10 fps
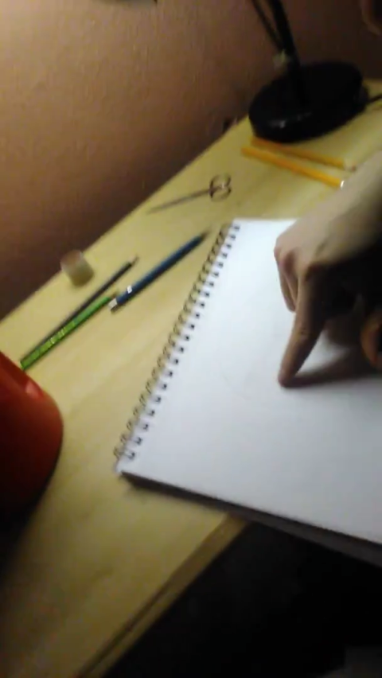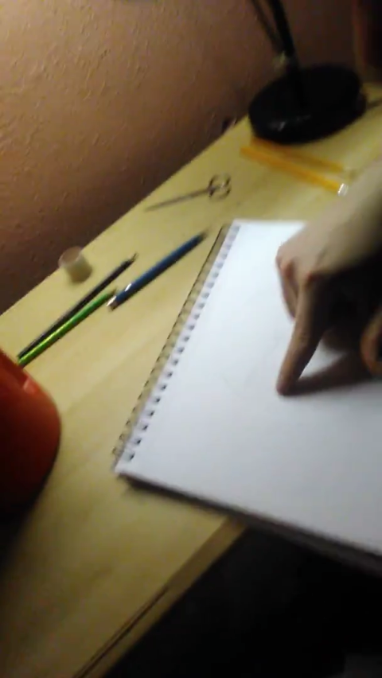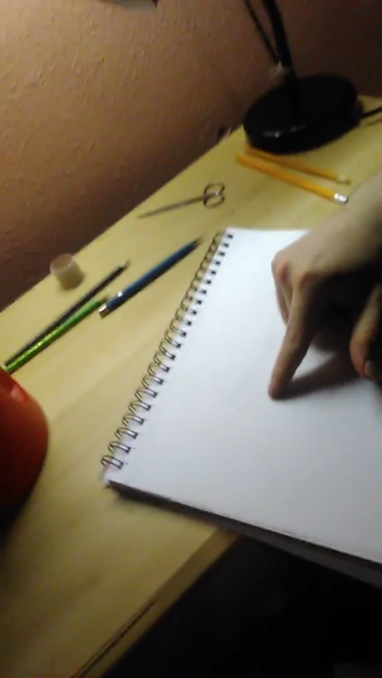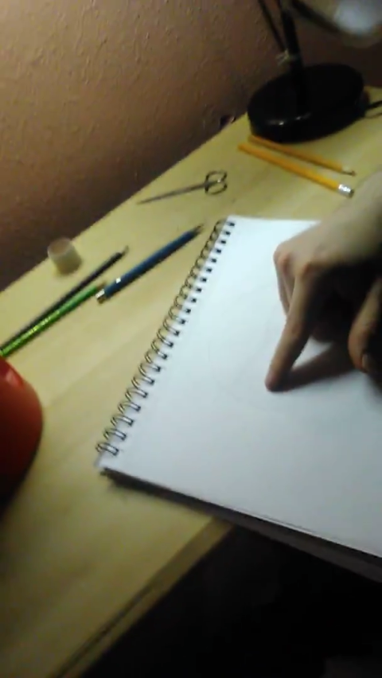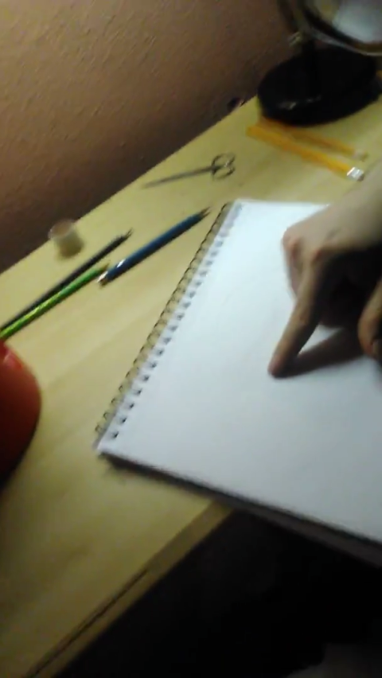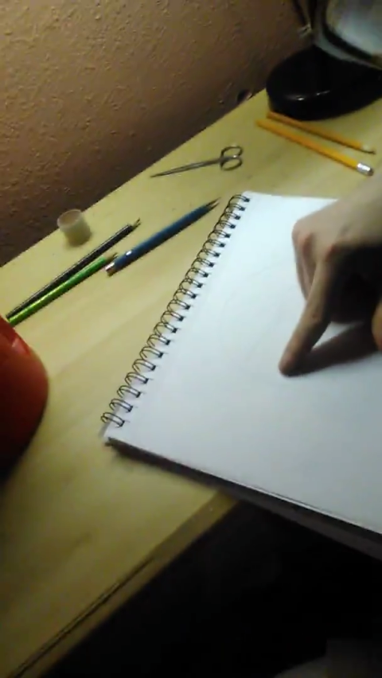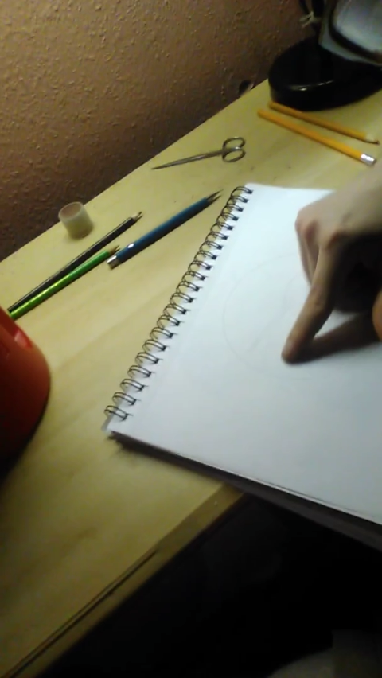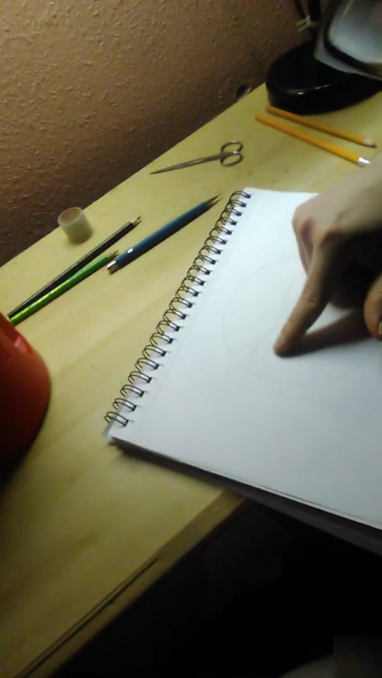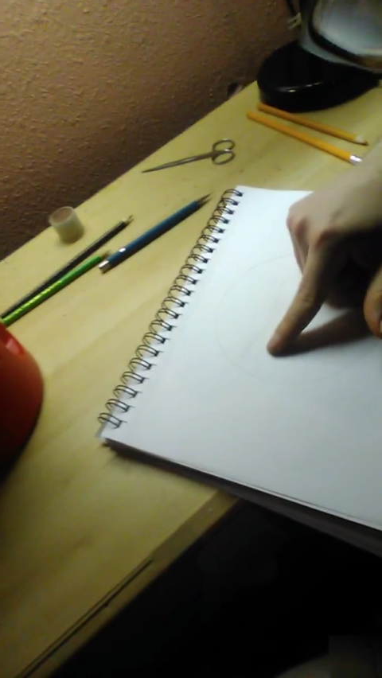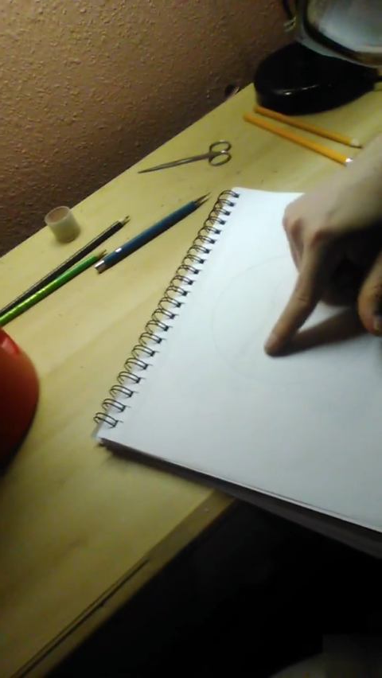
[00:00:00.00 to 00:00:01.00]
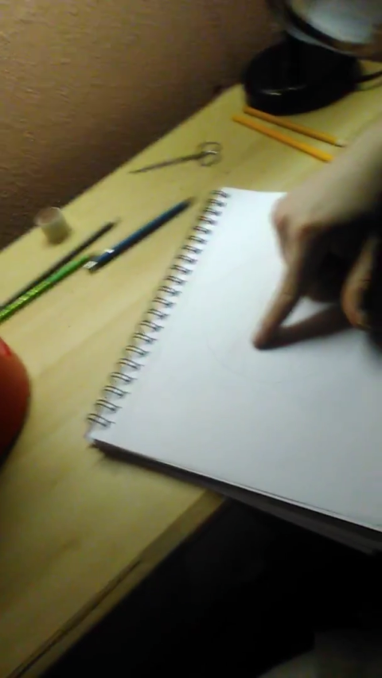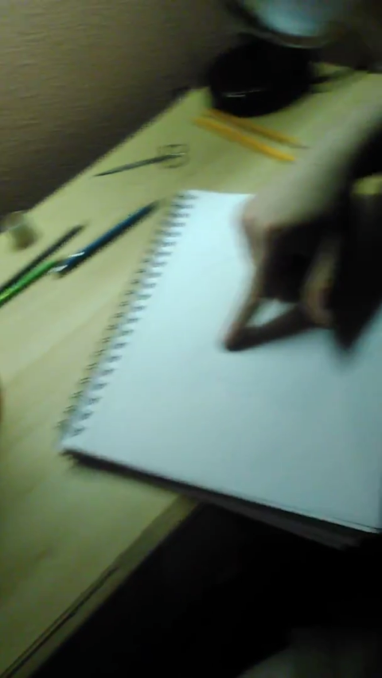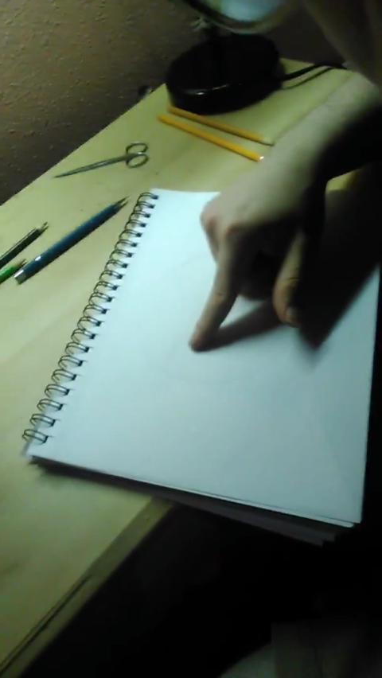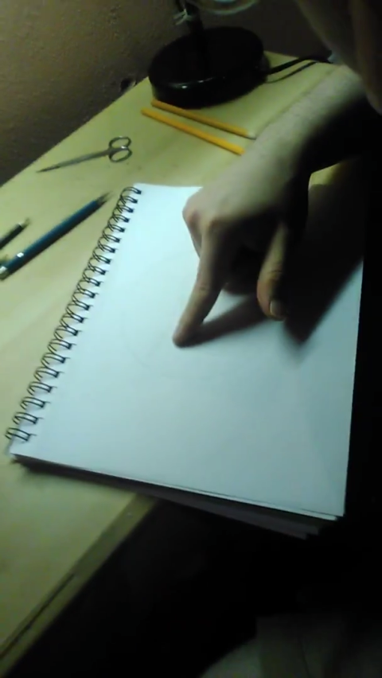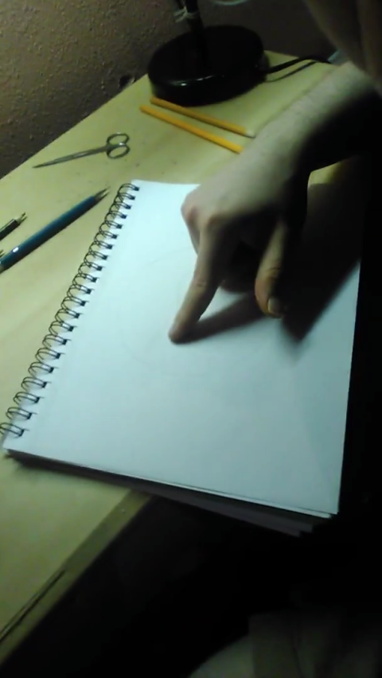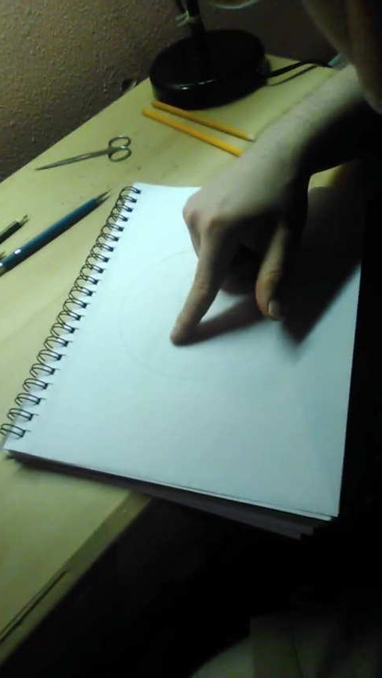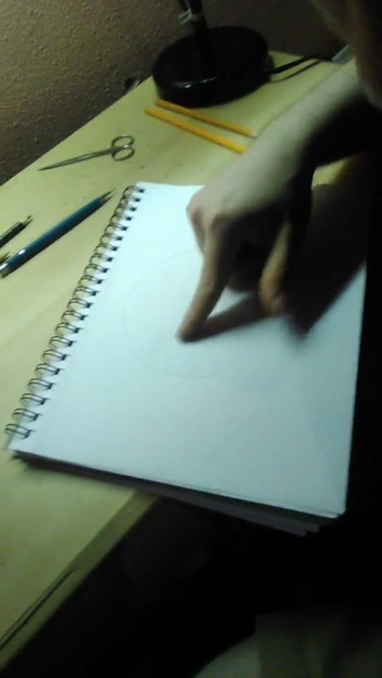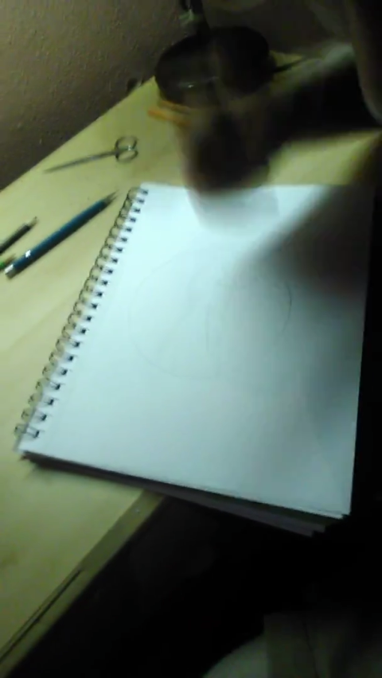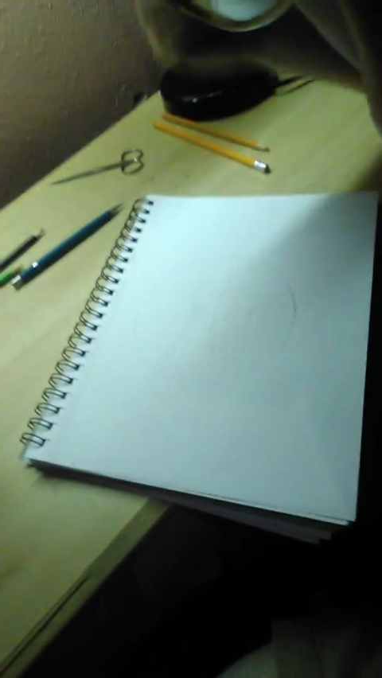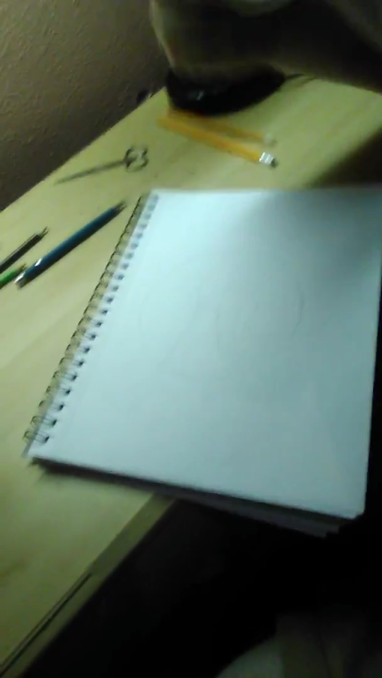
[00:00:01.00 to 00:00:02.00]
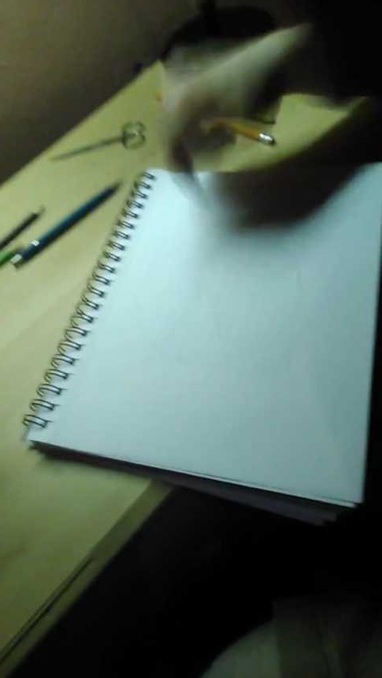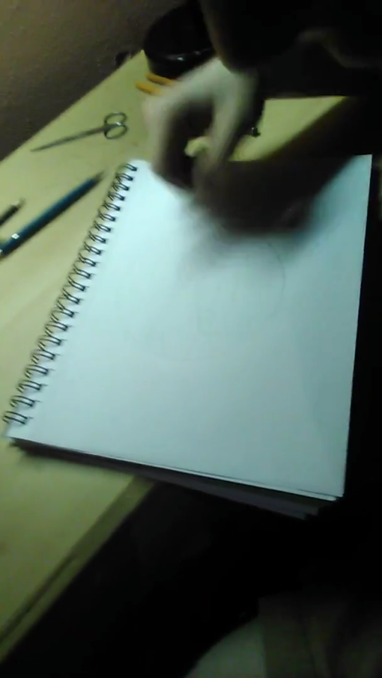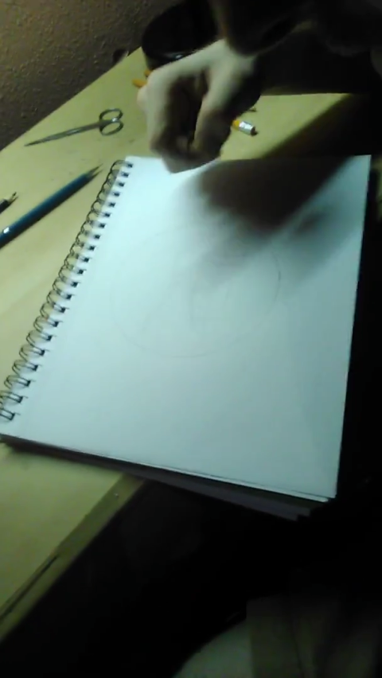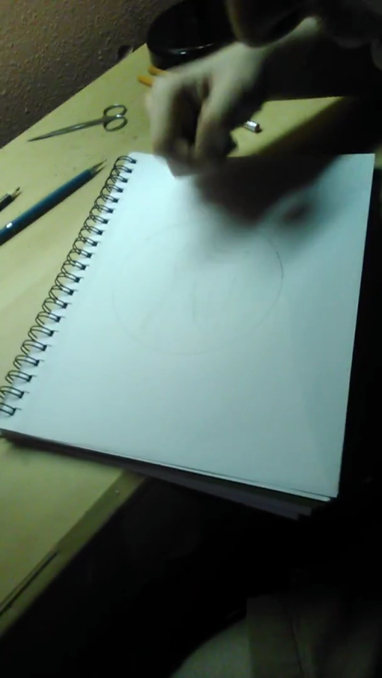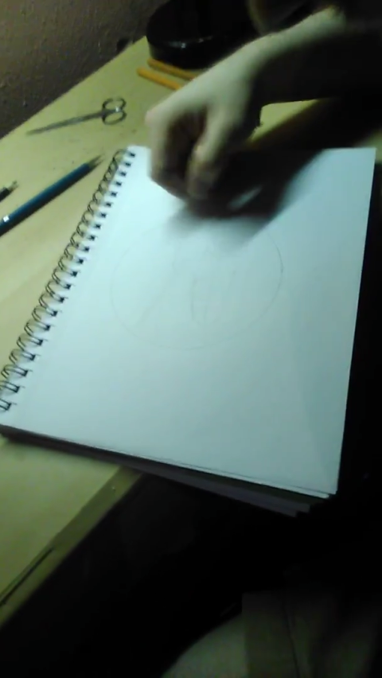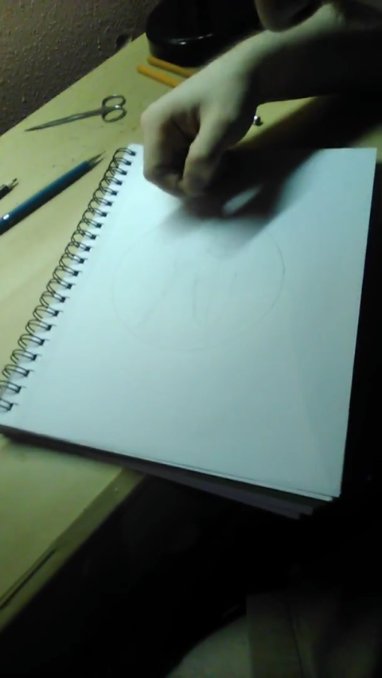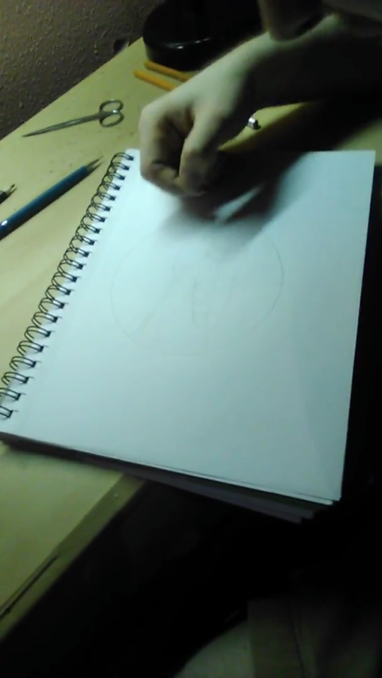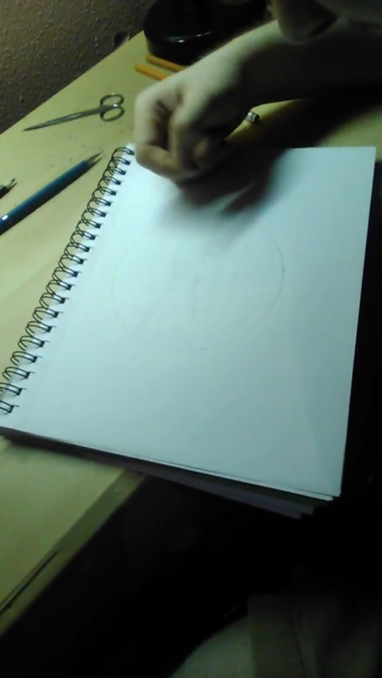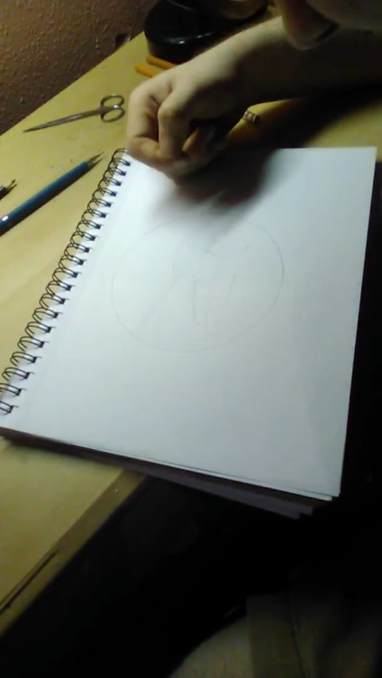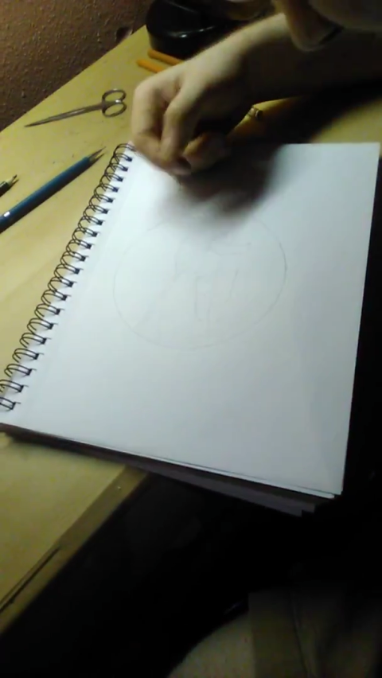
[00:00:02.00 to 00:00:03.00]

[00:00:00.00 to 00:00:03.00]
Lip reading: No face is visible, so there are no lips to read.